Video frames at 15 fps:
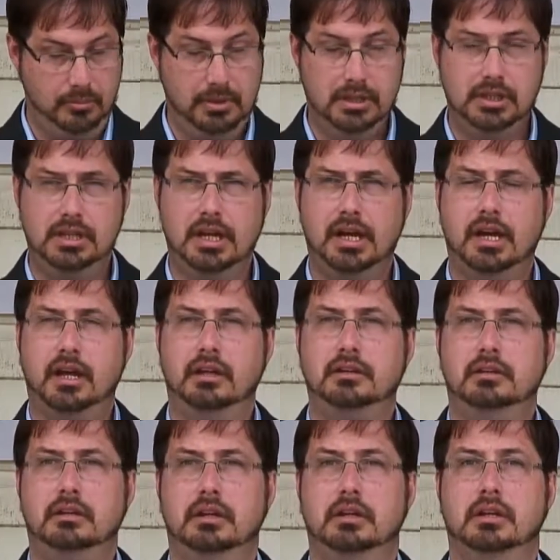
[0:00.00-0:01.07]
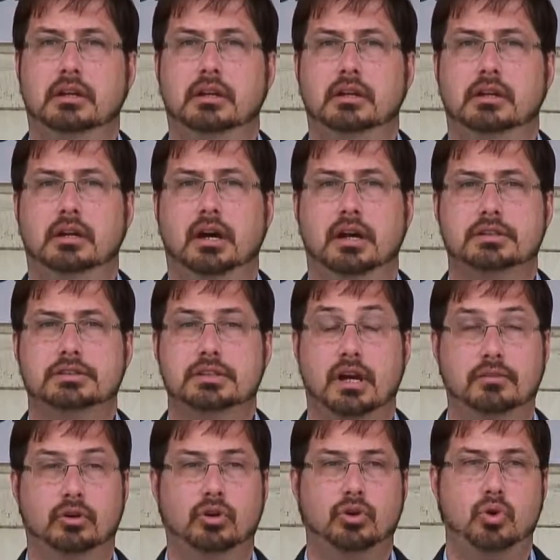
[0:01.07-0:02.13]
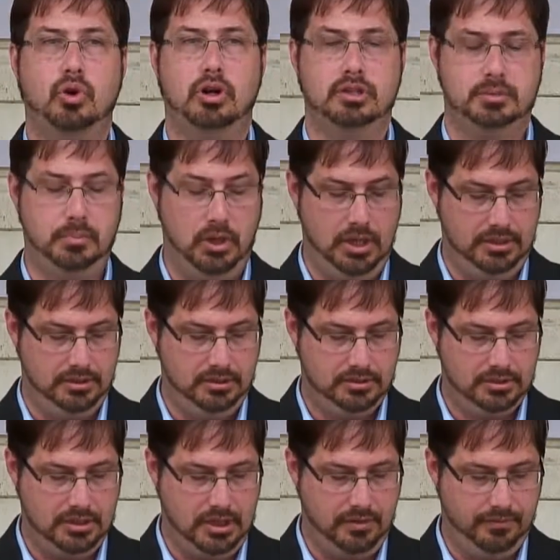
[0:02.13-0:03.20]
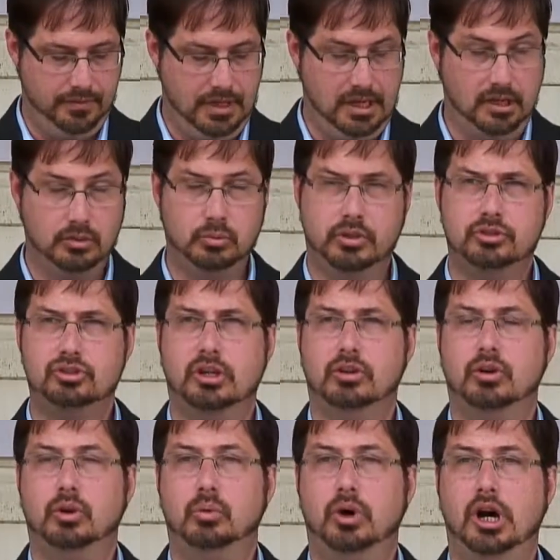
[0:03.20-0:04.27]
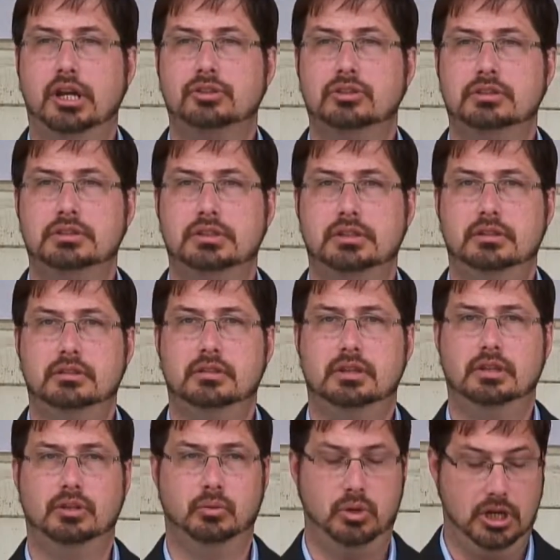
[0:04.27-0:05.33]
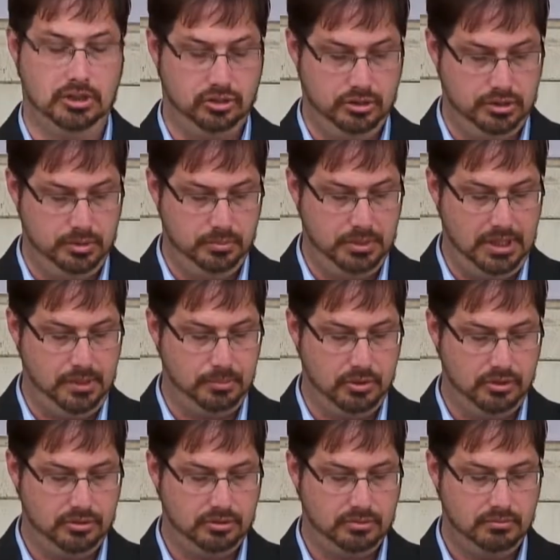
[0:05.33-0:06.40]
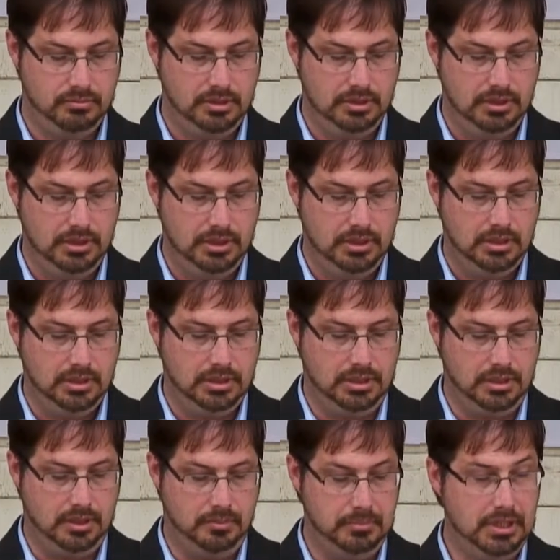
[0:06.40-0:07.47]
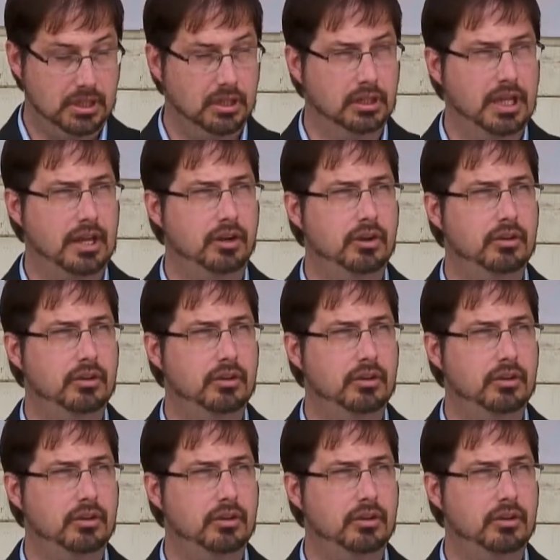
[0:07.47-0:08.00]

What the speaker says: He had several correspondence that I found with General Washington in the Washington papers, in a letter